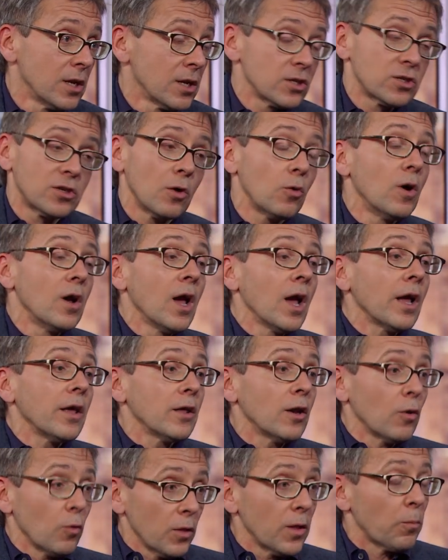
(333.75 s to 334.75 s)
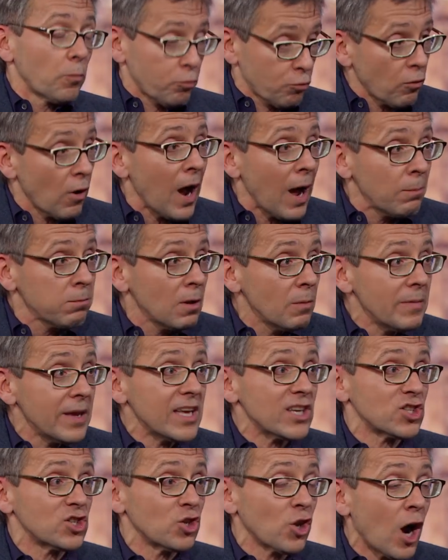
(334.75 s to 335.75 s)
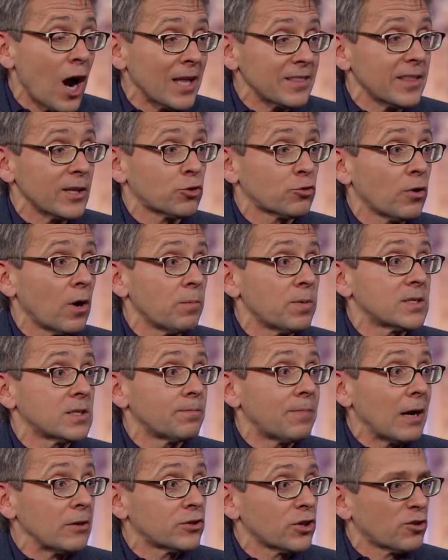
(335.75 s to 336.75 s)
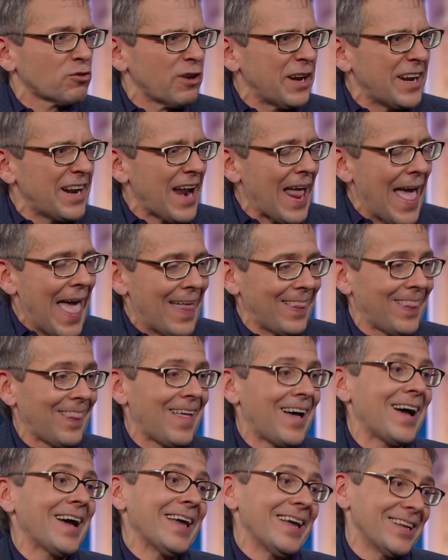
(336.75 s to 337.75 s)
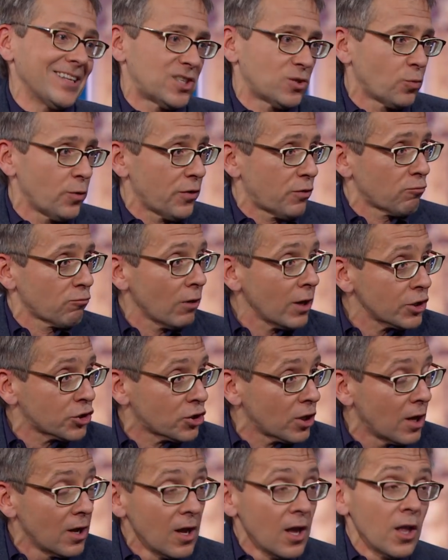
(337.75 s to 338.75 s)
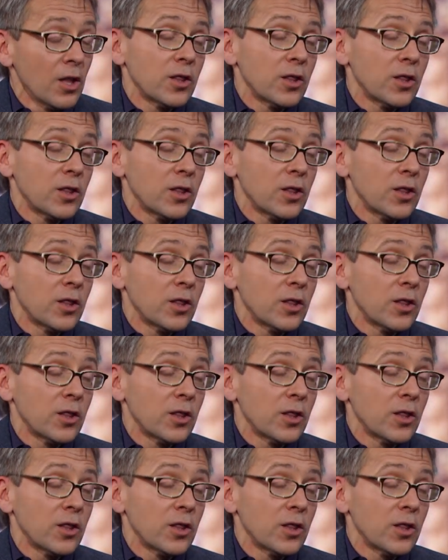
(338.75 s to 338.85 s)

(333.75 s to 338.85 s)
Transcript: So, you know, the problem is not that Trump is about to create an alliance with Russia.